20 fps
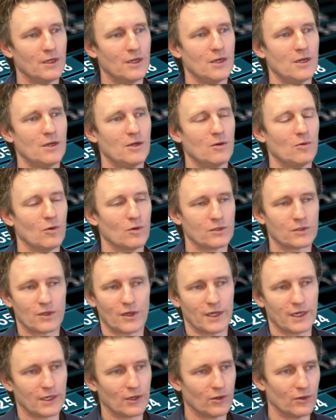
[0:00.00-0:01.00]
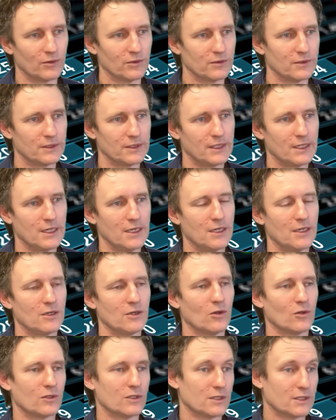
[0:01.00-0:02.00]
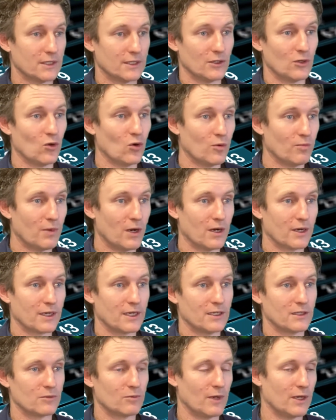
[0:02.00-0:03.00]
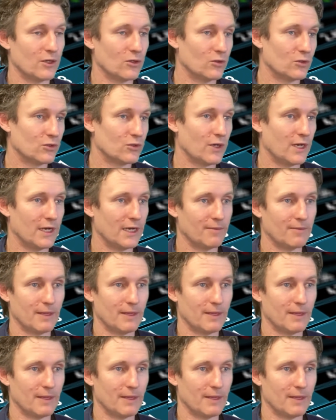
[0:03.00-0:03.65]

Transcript: what's going on, not just in your markets where you're trading maybe